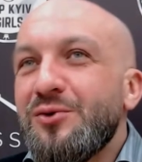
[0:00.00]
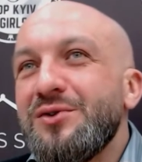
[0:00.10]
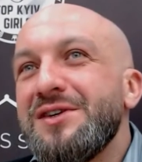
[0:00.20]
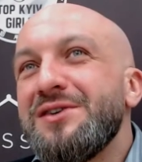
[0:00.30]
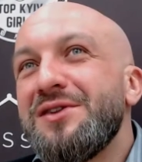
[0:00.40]
Who
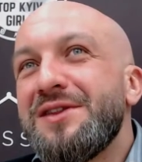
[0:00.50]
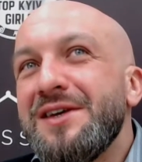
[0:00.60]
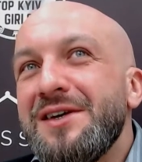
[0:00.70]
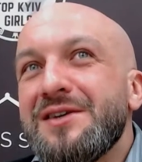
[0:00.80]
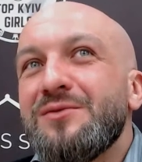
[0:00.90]
you
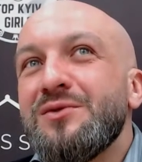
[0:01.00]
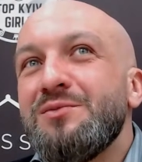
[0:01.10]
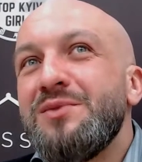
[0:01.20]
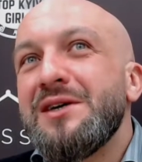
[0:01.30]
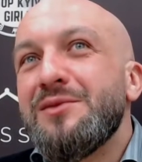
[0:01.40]
think
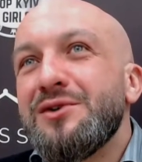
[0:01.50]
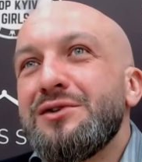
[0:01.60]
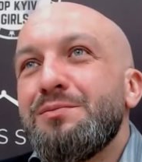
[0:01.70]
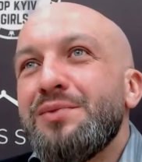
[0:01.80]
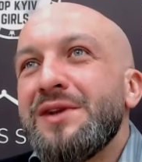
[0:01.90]
would be able
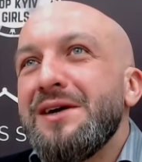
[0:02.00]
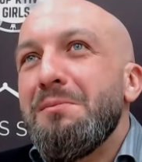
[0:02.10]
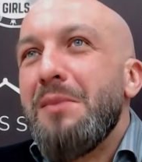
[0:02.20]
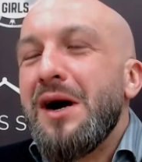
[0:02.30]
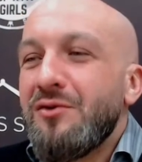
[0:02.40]
to play
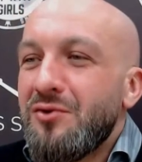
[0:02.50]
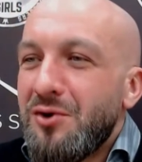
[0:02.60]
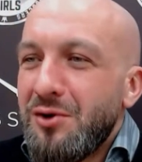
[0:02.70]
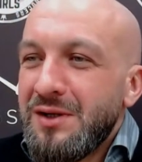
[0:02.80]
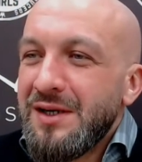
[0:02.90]
my
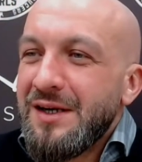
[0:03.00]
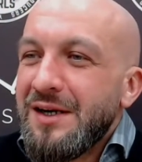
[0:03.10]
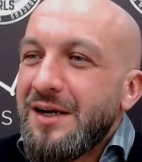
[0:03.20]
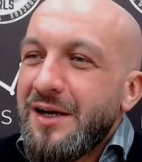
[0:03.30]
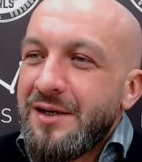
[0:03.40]
role
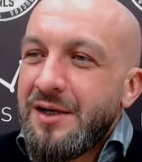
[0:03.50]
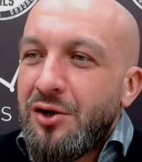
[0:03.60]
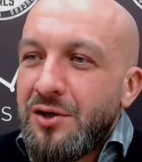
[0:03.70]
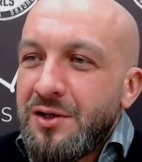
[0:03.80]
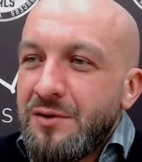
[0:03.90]
in a
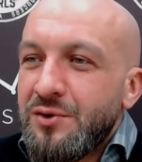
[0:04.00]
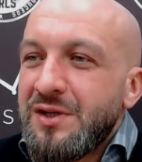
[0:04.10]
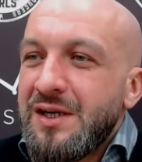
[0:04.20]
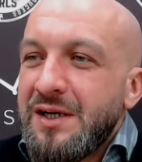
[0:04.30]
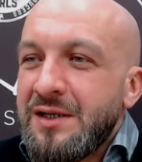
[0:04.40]
Hollywood
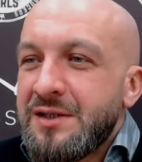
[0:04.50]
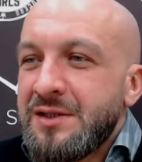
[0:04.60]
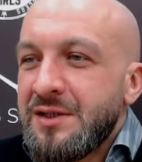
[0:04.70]
like